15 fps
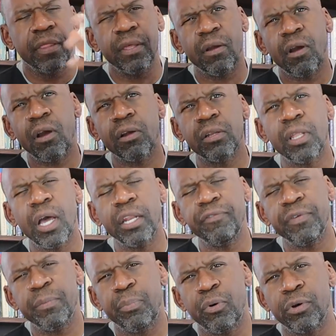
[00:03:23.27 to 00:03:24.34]
There are a lot
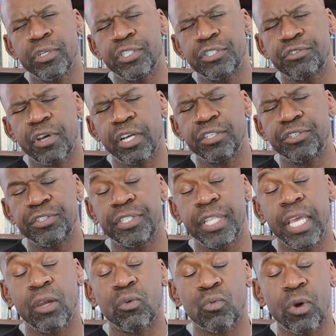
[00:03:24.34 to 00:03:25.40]
of important structures that